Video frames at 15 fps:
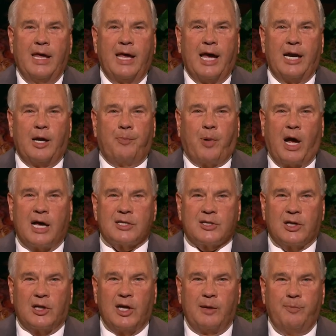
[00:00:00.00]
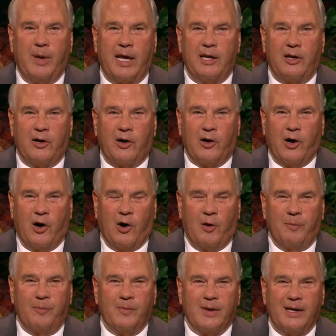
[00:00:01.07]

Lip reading: an apostle had been in her home.